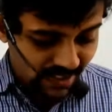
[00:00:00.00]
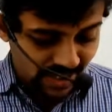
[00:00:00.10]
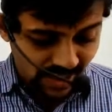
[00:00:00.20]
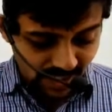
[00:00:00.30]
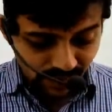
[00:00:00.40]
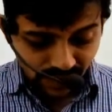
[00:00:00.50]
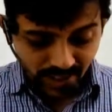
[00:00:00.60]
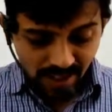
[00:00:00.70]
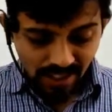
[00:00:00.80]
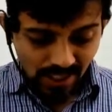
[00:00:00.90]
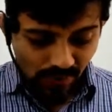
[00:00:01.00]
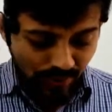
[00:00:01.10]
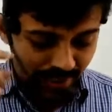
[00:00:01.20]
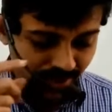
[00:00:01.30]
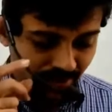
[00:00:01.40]
the
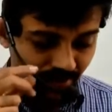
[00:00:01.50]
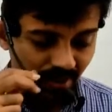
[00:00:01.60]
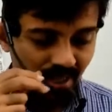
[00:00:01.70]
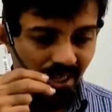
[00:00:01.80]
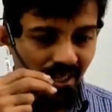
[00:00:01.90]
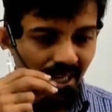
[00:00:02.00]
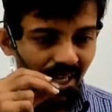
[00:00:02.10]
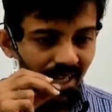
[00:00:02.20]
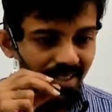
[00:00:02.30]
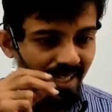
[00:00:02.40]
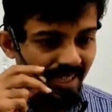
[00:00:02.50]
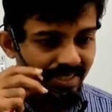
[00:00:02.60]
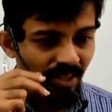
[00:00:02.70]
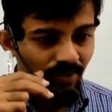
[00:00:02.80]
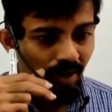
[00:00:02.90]
questions. Then
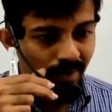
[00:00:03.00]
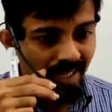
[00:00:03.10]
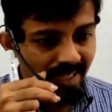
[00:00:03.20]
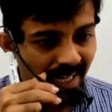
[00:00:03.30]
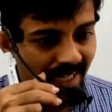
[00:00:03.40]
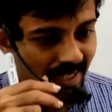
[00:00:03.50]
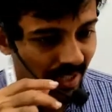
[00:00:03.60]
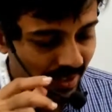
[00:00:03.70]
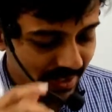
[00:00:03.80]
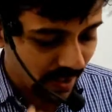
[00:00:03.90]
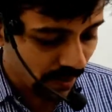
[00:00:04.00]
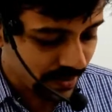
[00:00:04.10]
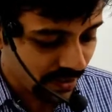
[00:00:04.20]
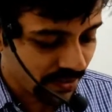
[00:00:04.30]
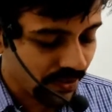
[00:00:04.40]
itself I'll be telling the
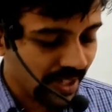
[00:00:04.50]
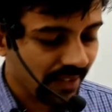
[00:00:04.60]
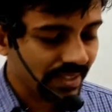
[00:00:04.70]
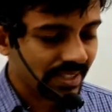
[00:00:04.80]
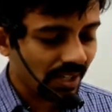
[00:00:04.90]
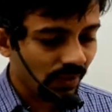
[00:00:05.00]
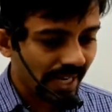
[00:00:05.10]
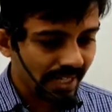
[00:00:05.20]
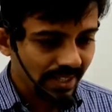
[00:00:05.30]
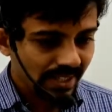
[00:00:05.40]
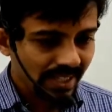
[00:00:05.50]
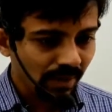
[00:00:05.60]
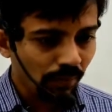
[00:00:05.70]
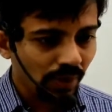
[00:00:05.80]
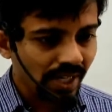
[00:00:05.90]
synopsis wherever it's required, the
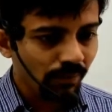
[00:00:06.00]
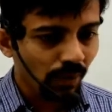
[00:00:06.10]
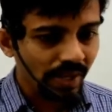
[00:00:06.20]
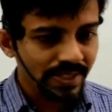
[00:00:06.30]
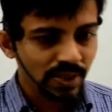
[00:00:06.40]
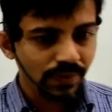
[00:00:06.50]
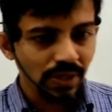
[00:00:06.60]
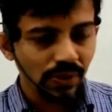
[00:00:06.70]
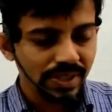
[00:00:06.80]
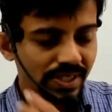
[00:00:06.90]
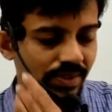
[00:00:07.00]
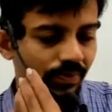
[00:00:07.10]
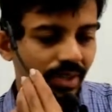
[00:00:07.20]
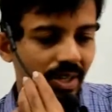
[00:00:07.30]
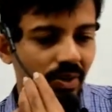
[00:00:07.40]
important points to be noted.
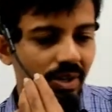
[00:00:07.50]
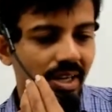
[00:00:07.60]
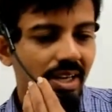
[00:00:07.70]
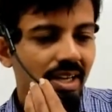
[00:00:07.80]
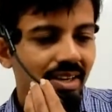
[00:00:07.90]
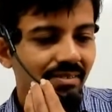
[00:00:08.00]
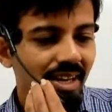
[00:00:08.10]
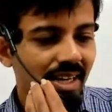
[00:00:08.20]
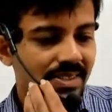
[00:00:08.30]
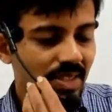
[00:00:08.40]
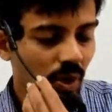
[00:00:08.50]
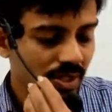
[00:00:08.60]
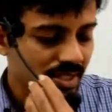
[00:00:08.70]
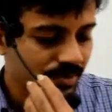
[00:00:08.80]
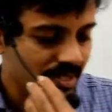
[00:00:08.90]
Okay, various
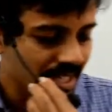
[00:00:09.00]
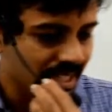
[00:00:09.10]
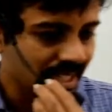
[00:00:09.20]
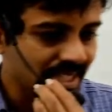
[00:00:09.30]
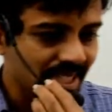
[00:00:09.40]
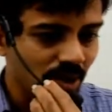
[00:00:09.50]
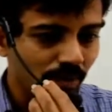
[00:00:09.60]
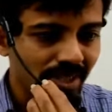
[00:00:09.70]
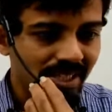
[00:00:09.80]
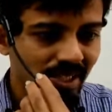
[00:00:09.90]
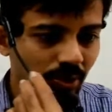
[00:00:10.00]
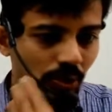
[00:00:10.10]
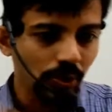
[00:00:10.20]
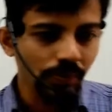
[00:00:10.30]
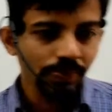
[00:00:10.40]
concepts are there in trigonometry, you
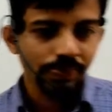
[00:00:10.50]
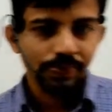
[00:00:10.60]
know.